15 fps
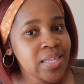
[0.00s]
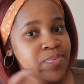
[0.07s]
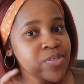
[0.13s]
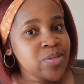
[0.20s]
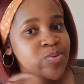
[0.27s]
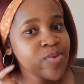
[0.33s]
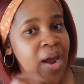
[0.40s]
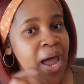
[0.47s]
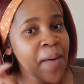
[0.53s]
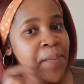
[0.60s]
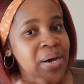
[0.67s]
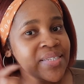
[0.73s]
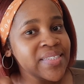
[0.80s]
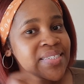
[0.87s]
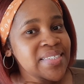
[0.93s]
the subscribe
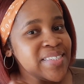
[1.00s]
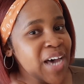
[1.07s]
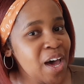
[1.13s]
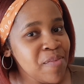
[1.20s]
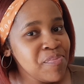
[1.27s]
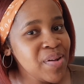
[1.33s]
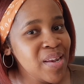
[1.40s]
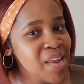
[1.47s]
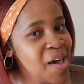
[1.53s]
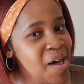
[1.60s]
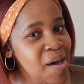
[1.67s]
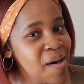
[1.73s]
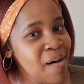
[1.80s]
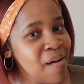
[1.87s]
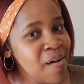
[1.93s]
button down
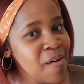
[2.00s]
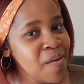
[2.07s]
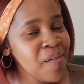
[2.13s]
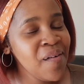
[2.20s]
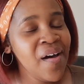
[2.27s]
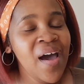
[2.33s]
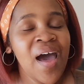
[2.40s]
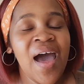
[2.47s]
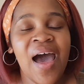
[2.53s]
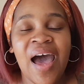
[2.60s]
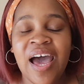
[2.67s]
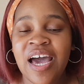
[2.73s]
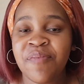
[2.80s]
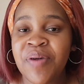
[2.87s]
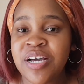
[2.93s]
below.
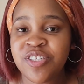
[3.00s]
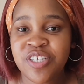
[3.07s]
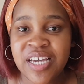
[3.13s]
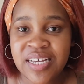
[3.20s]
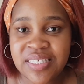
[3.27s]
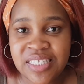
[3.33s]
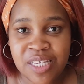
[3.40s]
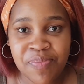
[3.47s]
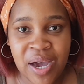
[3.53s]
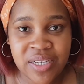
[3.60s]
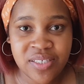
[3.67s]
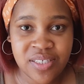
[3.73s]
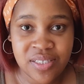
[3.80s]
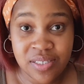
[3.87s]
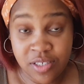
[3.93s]
And as you can see by
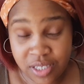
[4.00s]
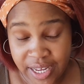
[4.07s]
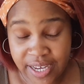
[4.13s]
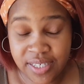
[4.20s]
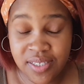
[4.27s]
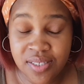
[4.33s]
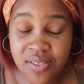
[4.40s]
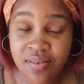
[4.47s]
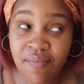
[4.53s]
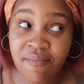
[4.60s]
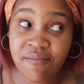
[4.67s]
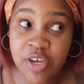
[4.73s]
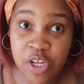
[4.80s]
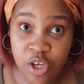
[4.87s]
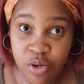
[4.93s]
today's
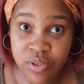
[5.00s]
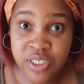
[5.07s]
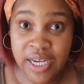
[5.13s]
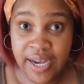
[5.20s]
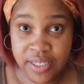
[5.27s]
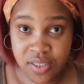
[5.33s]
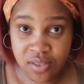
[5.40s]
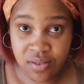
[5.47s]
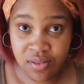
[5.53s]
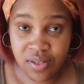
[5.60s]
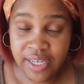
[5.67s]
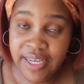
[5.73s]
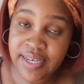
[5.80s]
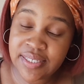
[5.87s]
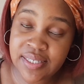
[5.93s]
video
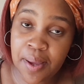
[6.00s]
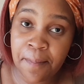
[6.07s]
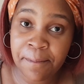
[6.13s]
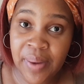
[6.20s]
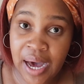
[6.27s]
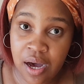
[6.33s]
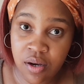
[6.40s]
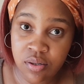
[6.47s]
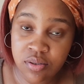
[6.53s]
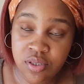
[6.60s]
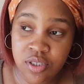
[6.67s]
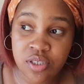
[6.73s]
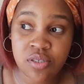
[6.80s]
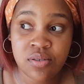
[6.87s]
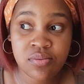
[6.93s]
title is
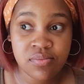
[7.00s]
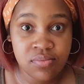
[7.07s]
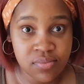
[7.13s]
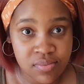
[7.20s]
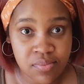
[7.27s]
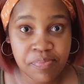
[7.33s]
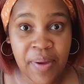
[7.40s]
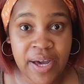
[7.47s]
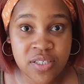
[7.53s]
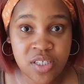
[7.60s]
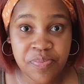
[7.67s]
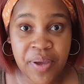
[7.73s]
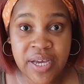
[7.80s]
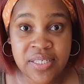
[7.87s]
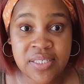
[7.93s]
about back
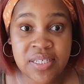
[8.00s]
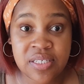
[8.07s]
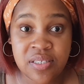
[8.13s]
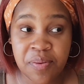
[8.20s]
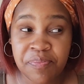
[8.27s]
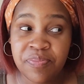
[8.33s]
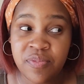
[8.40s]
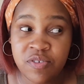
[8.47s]
to basics, the